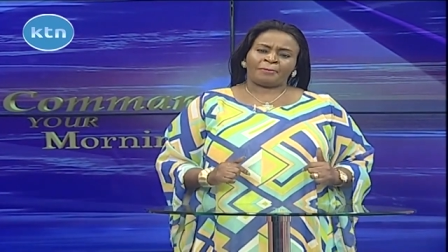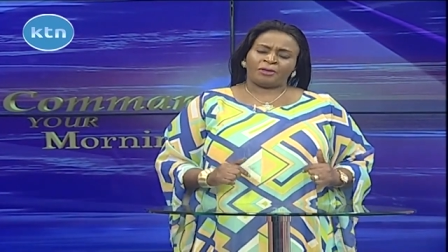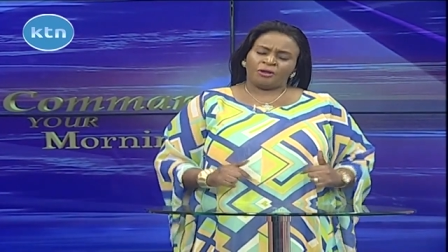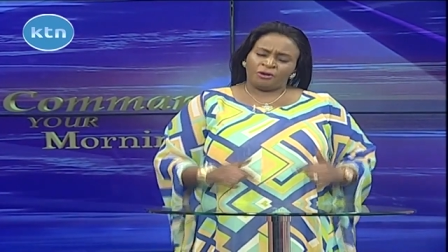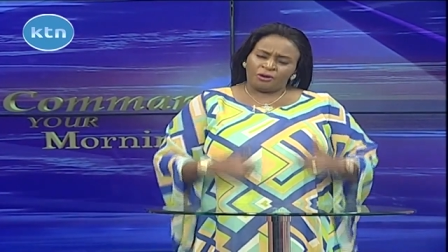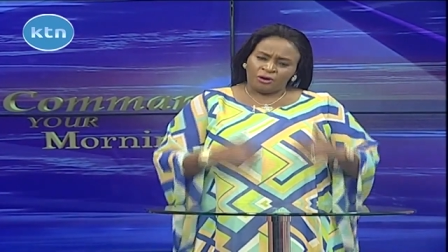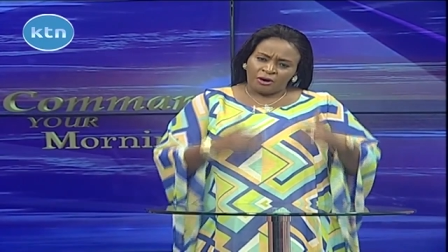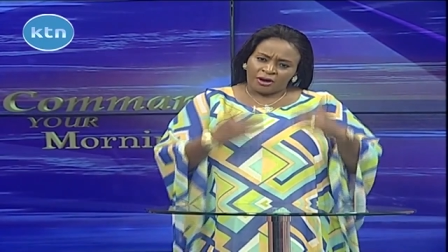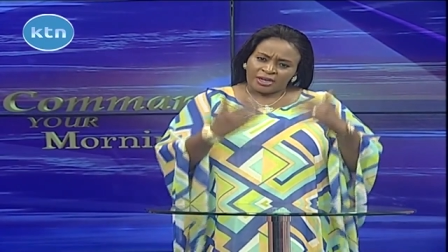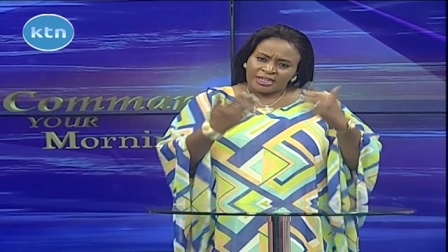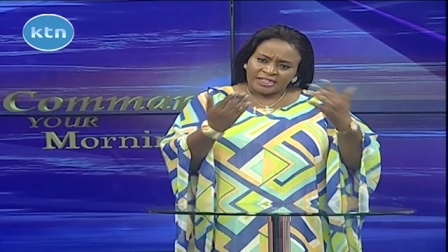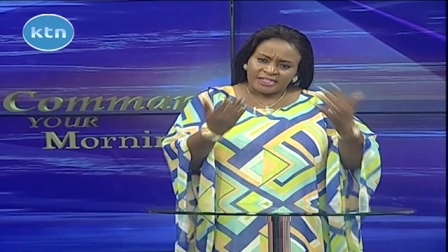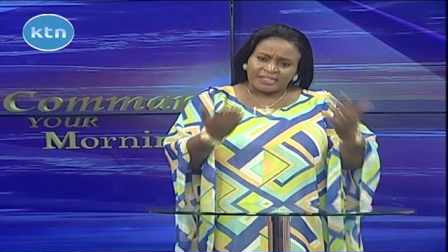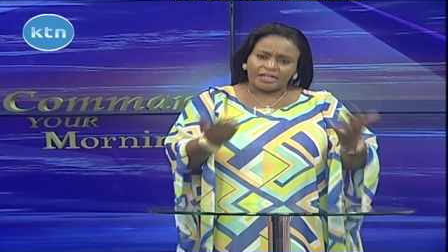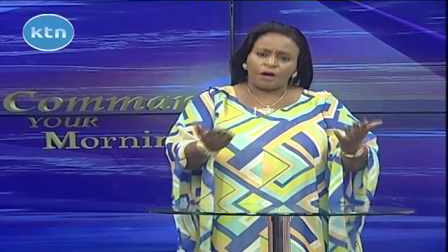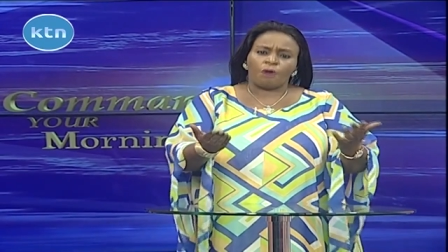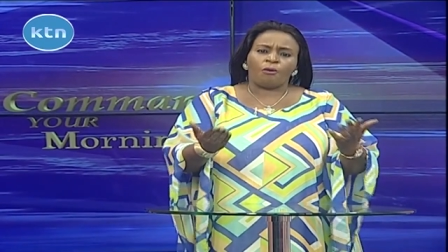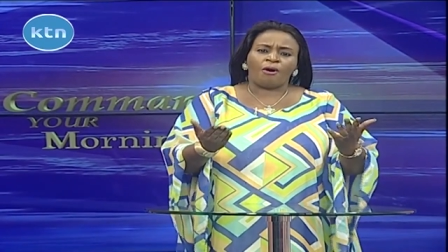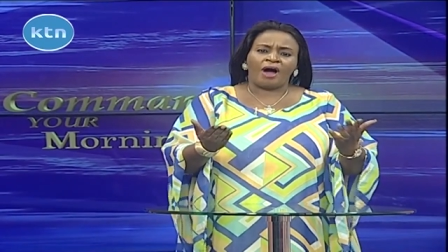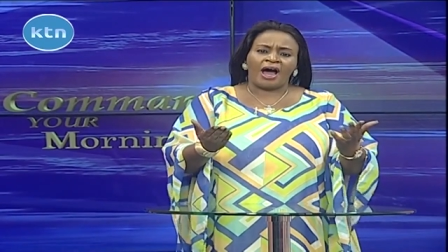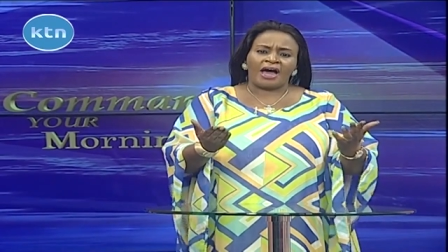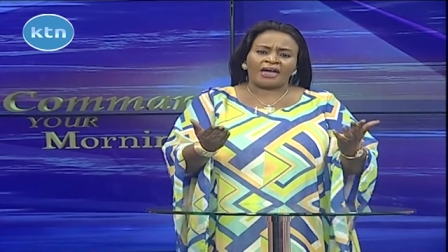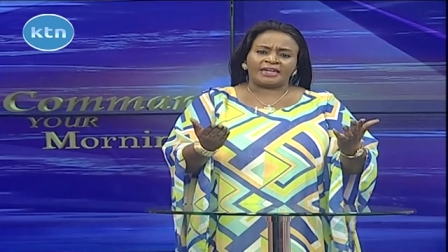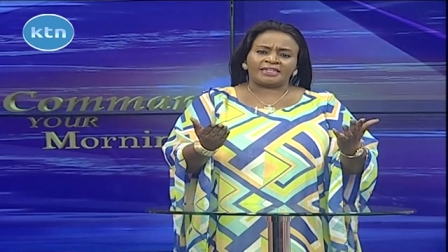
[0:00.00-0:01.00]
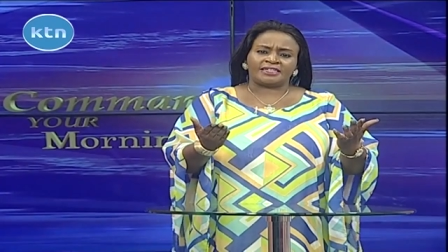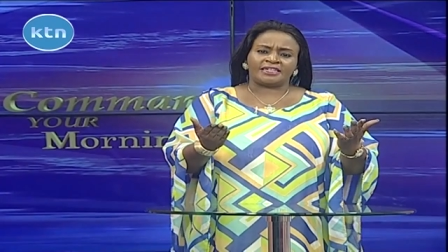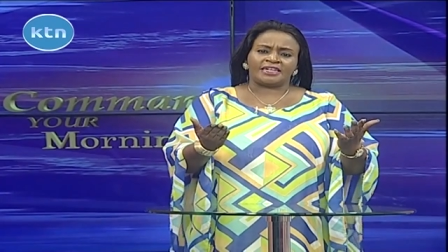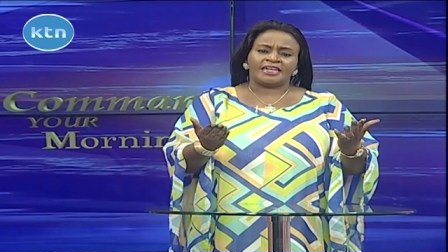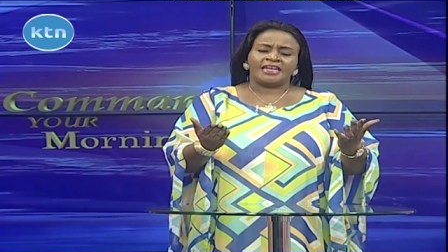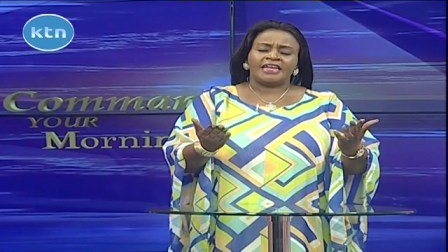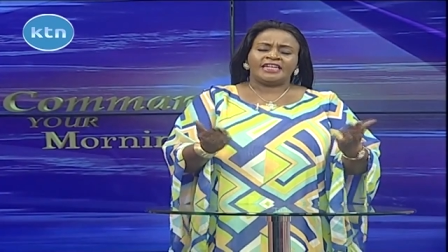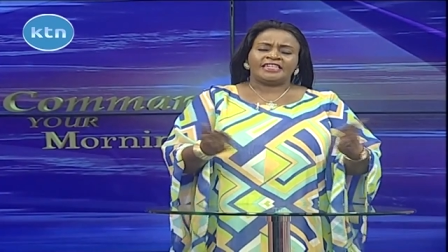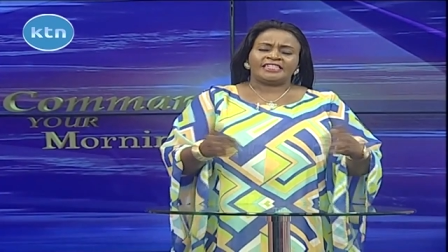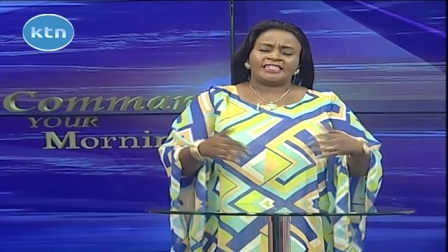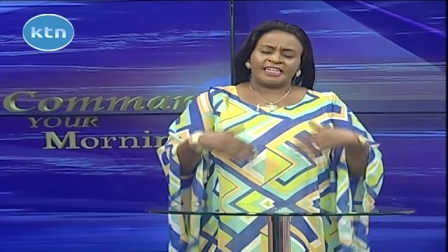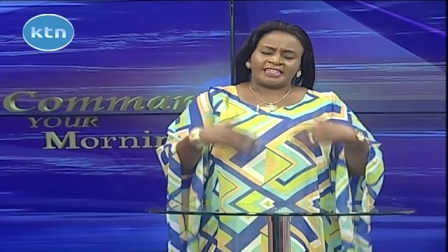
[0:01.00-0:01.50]
you know, He's the Word.
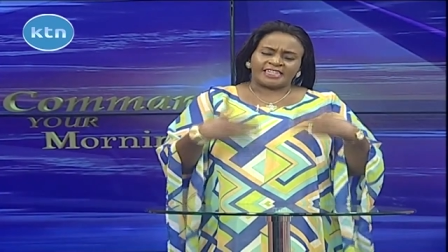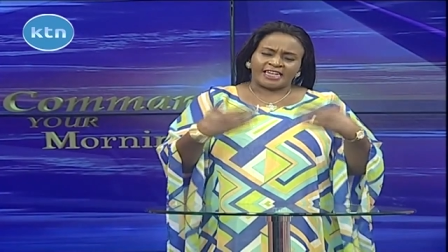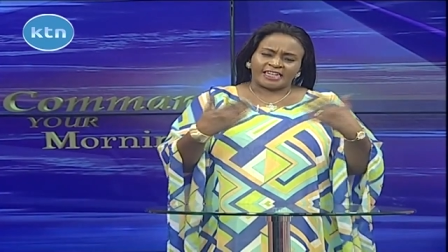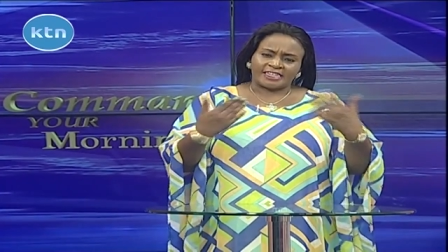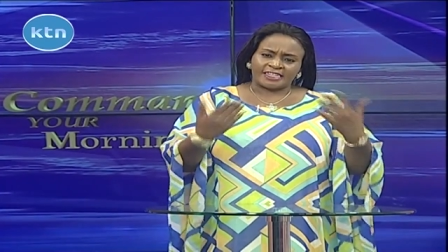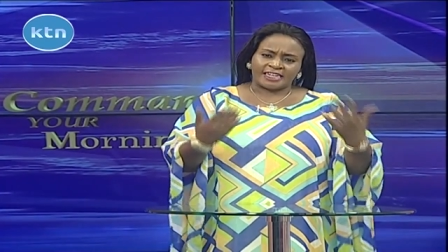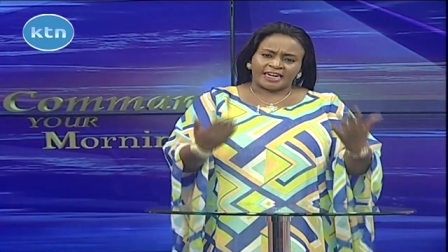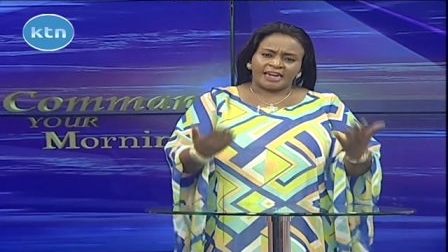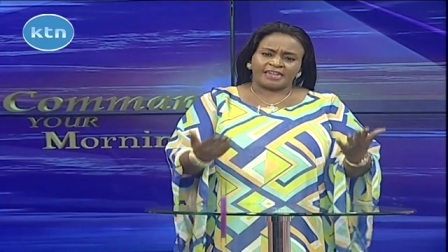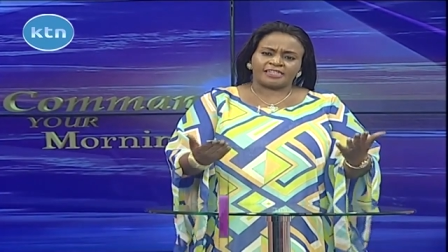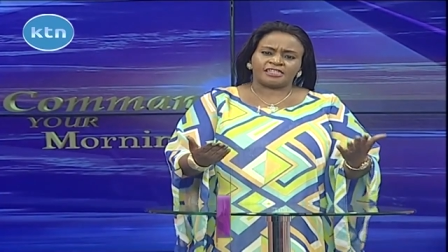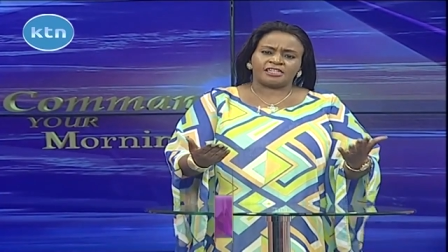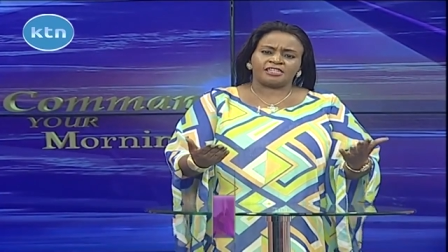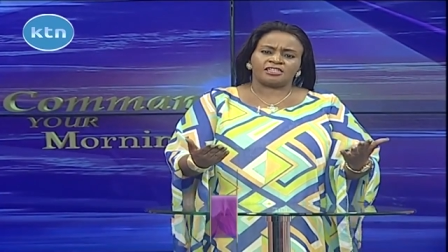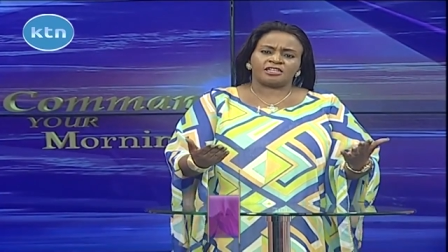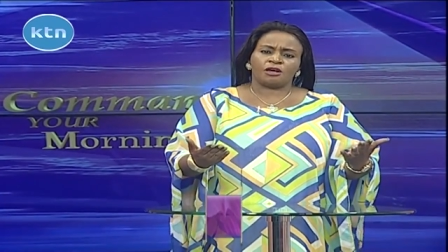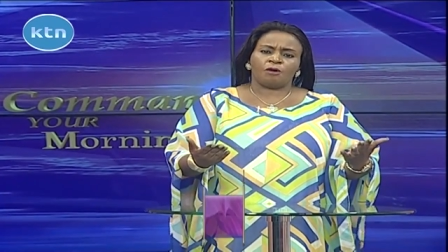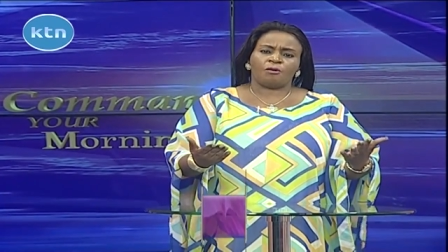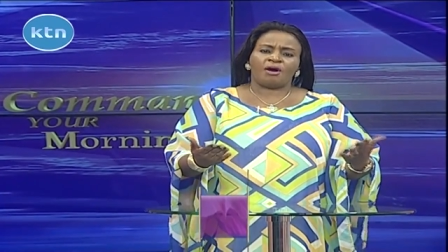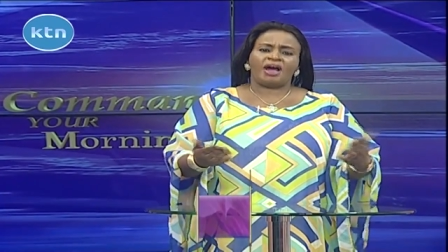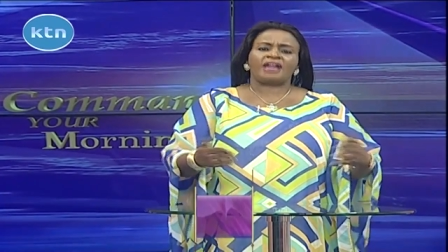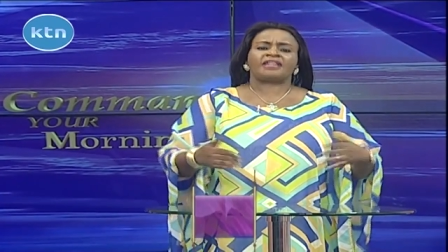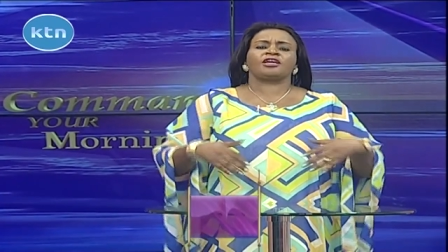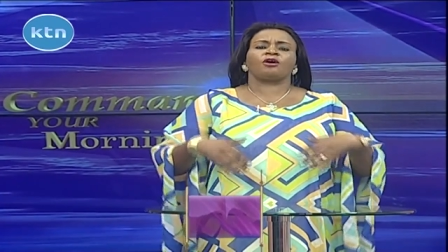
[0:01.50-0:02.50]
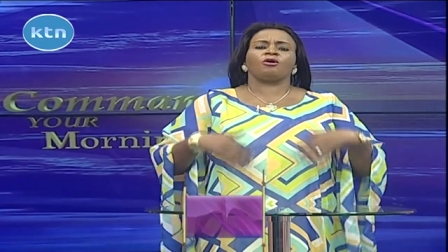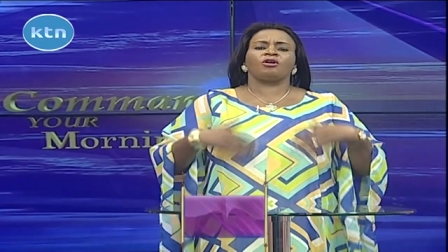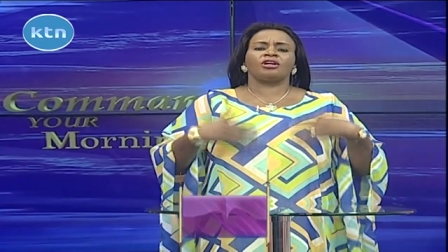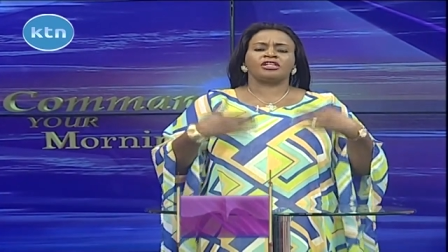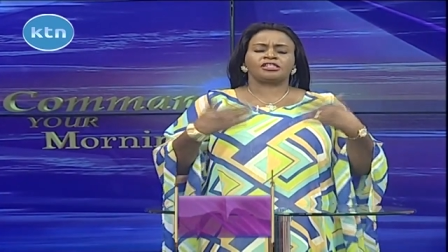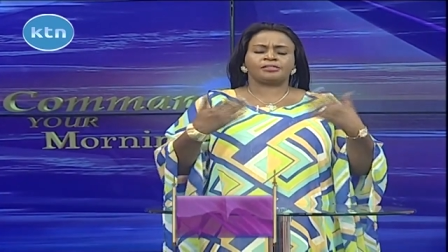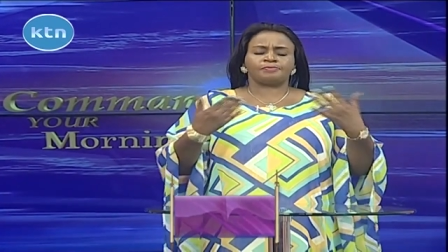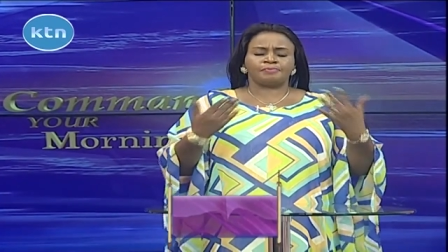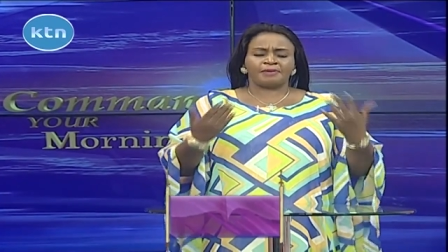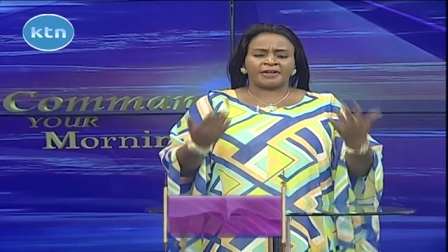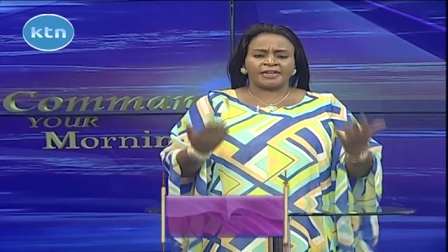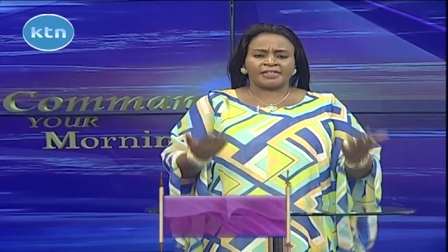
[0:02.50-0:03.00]
Jesus Christ is the Word. The
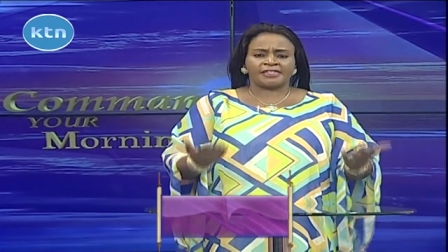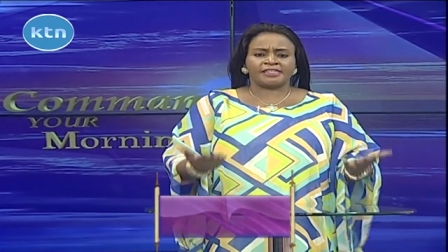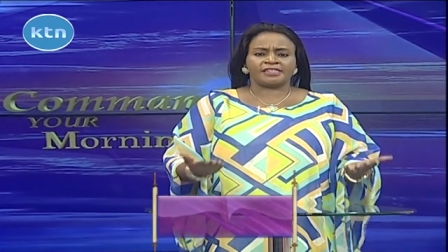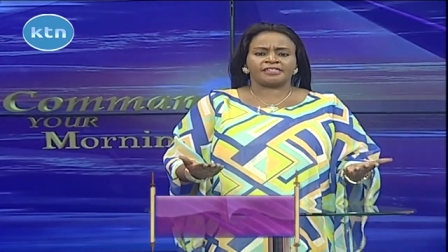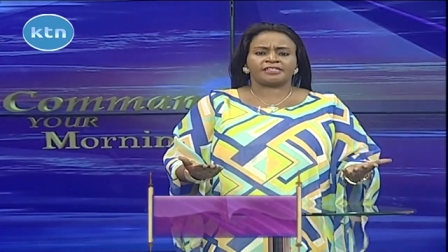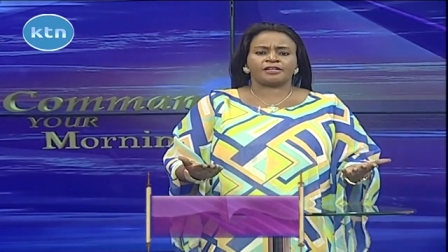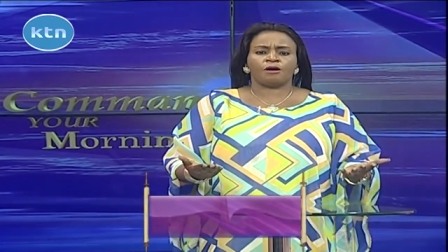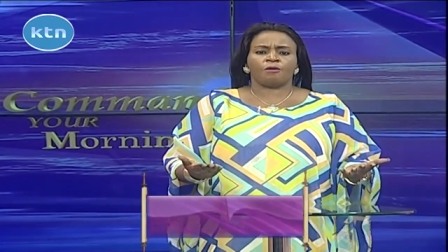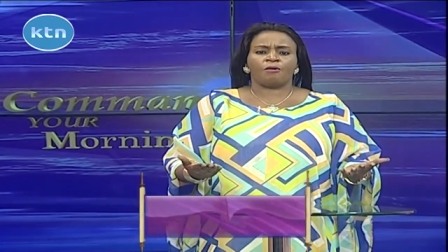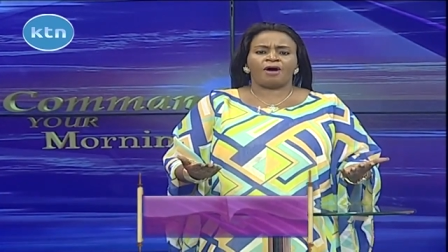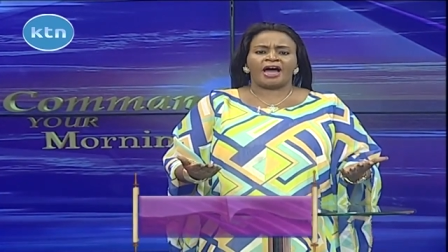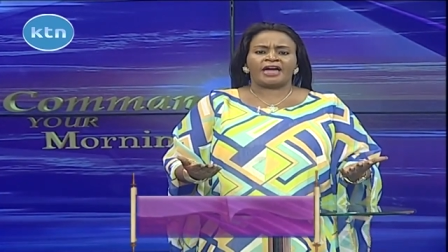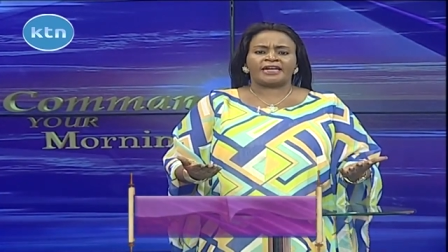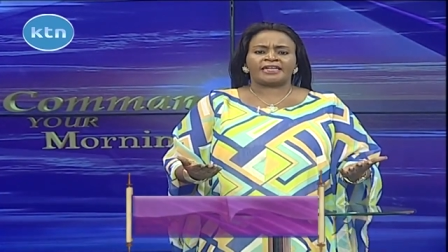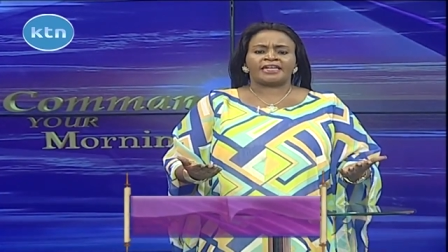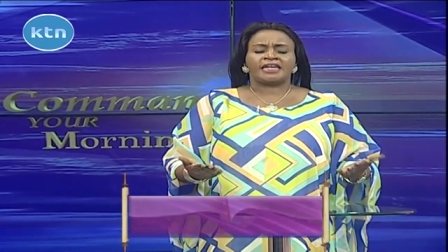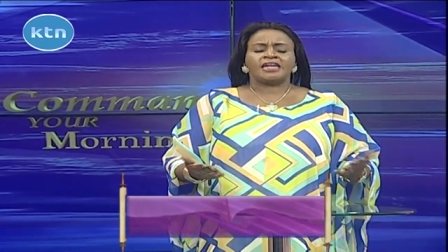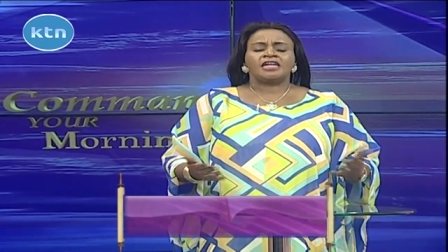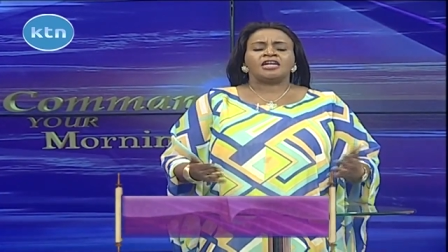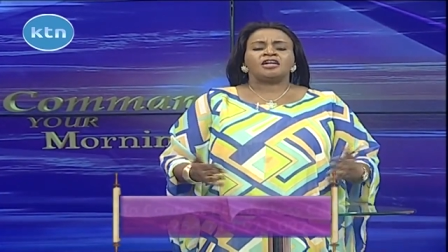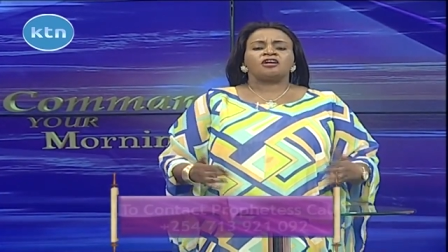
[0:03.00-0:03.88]
Holy Spirit is the Word.